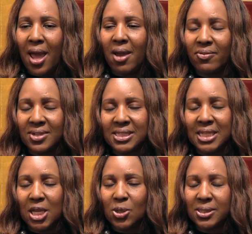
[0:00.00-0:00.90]
every
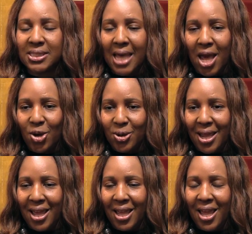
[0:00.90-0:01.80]
single
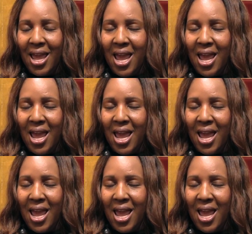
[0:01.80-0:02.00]
Saturday.